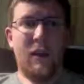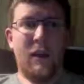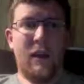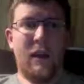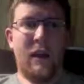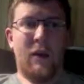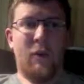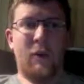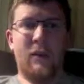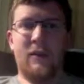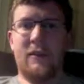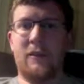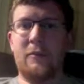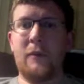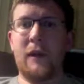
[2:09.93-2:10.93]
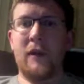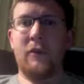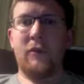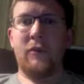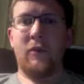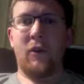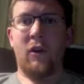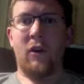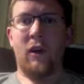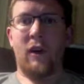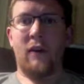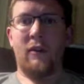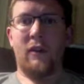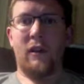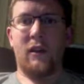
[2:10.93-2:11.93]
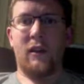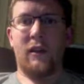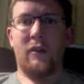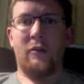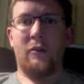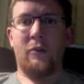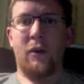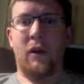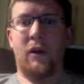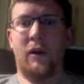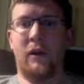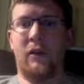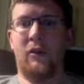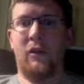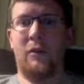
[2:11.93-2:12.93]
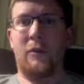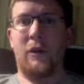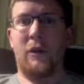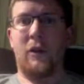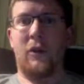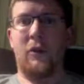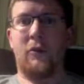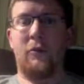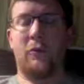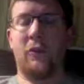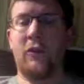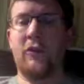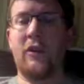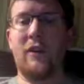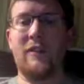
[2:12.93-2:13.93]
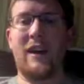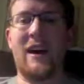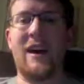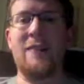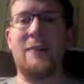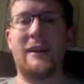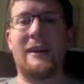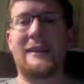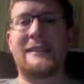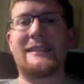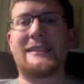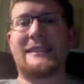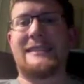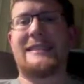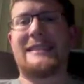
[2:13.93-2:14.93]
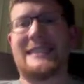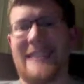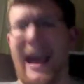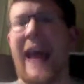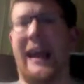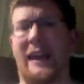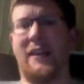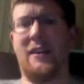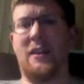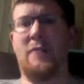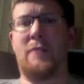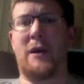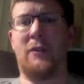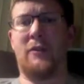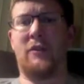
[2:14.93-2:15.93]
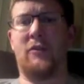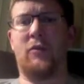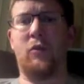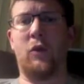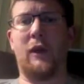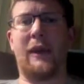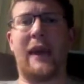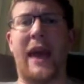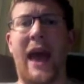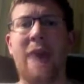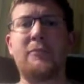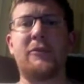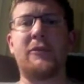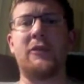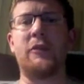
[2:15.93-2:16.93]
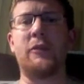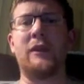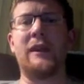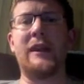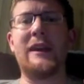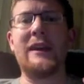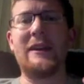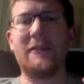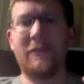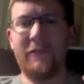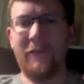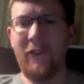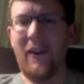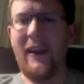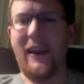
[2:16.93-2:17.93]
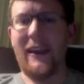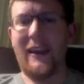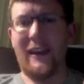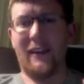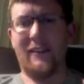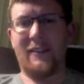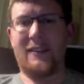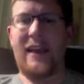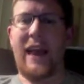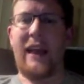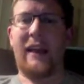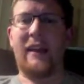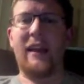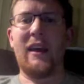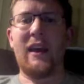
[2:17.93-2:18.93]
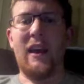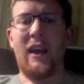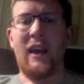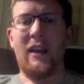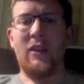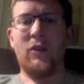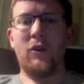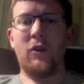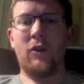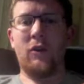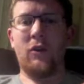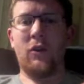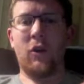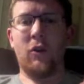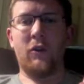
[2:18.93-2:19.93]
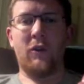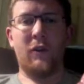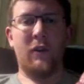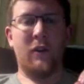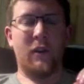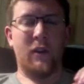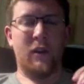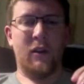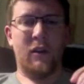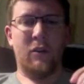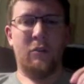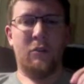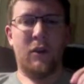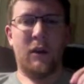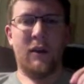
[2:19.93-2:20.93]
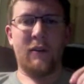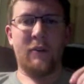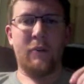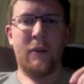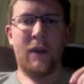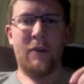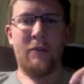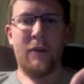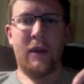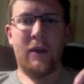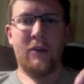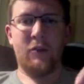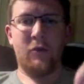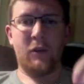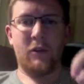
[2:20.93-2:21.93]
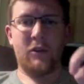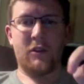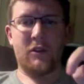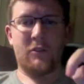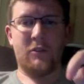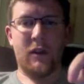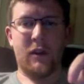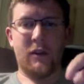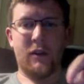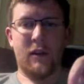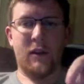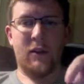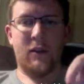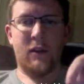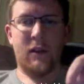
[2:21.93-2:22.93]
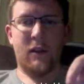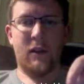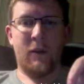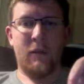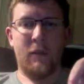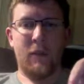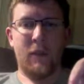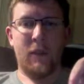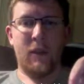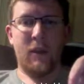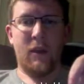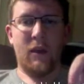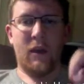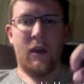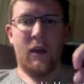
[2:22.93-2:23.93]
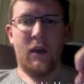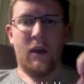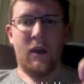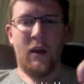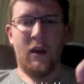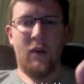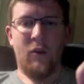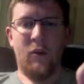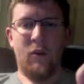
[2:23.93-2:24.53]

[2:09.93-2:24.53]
Now, what does this mean as far as the collective bargaining agreement goes? First off, I am ecstatic about this ruling. Absolutely freaking ecstatic. And you can go to the Blogspot page, which is right down there, to